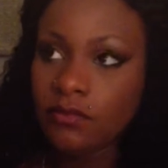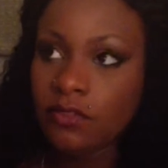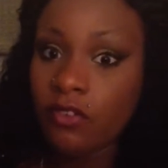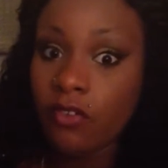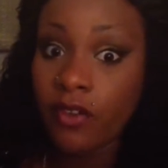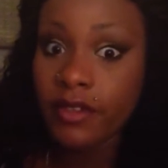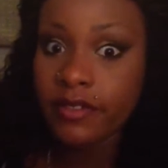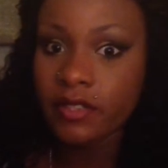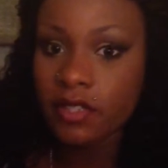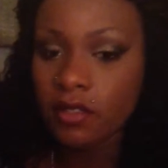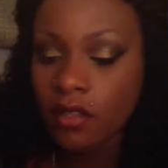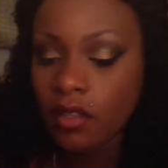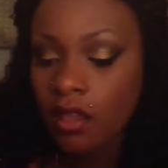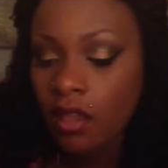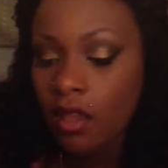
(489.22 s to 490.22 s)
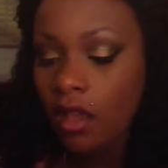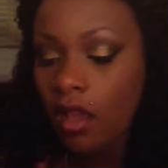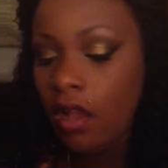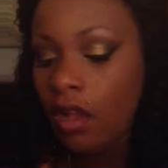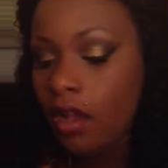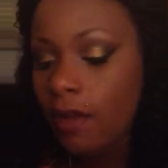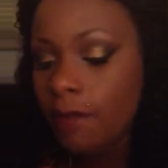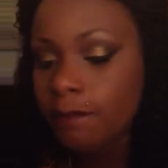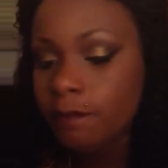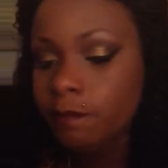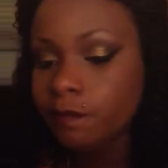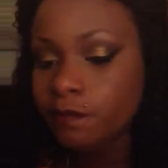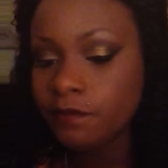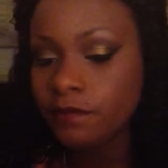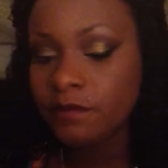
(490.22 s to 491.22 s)
crazy.
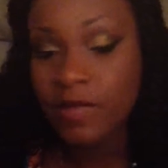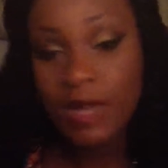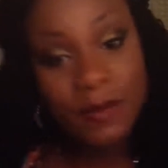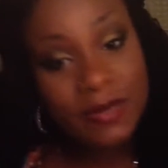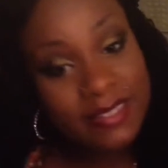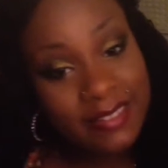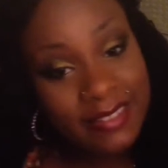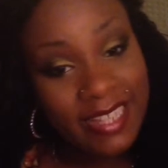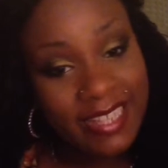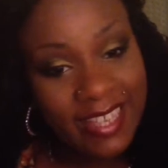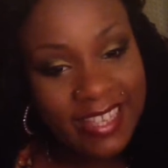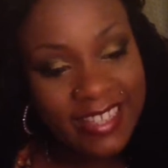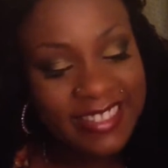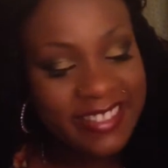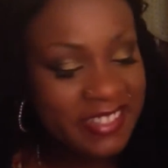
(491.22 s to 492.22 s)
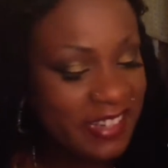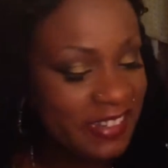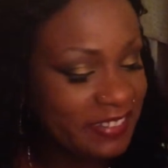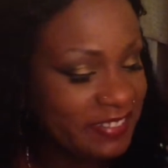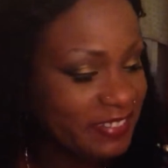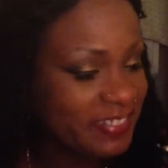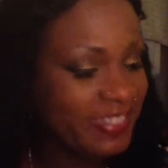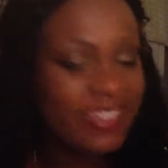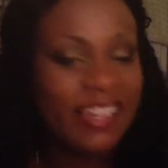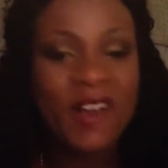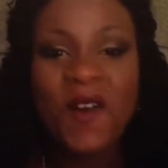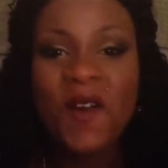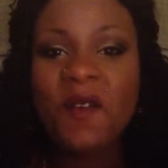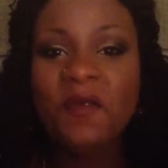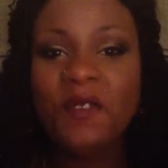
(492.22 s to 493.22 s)
But I'm still looking, so
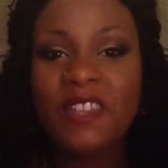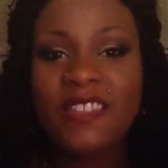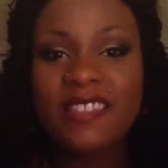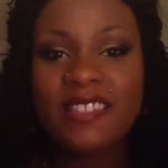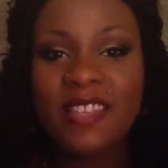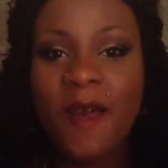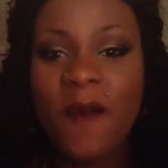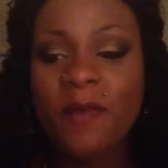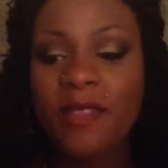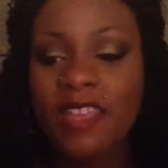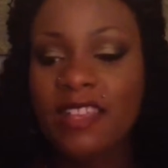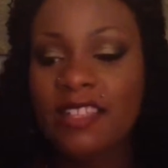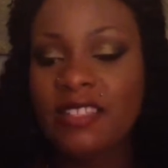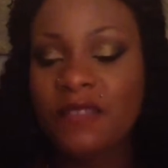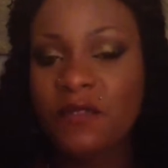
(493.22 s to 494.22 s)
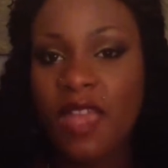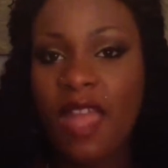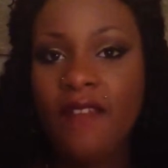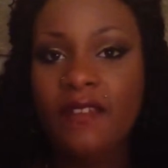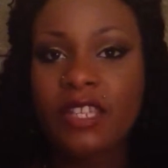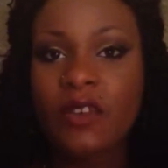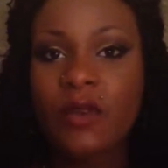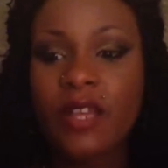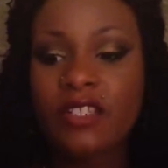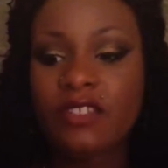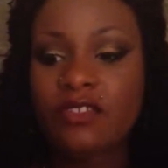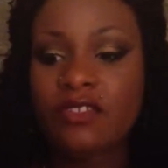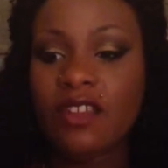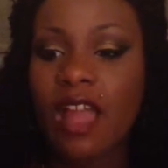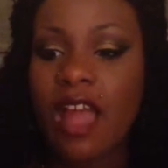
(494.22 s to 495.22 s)
hopefully this helped, ladies. If you have any
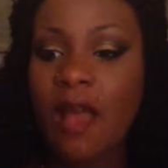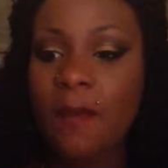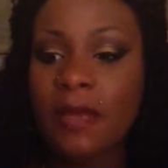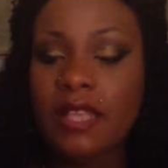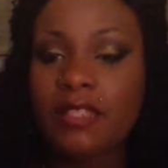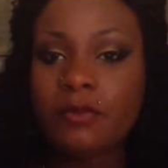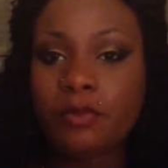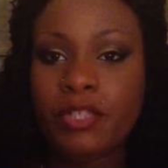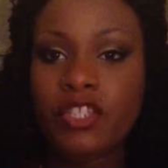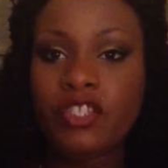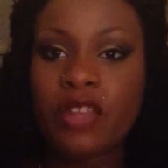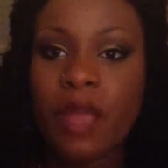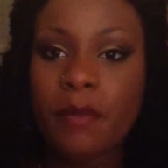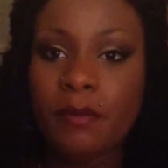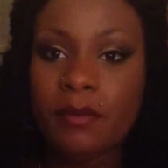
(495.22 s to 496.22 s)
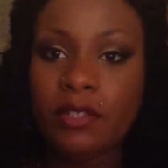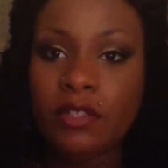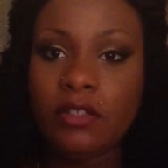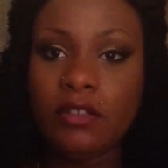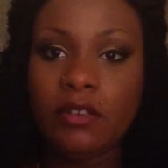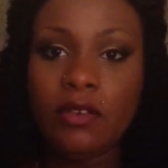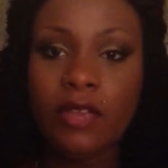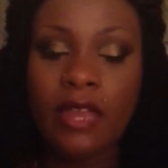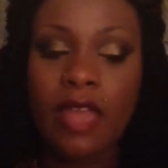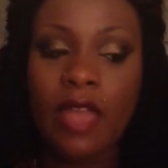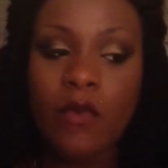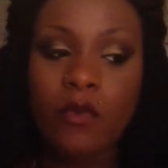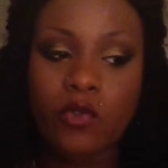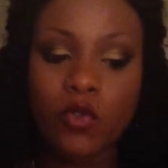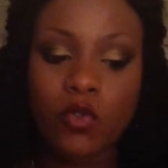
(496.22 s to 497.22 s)
questions or comments, please drop it below, and
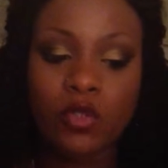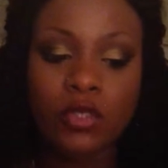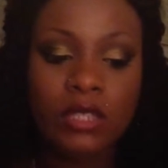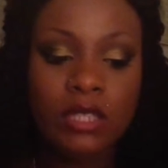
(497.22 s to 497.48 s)
I will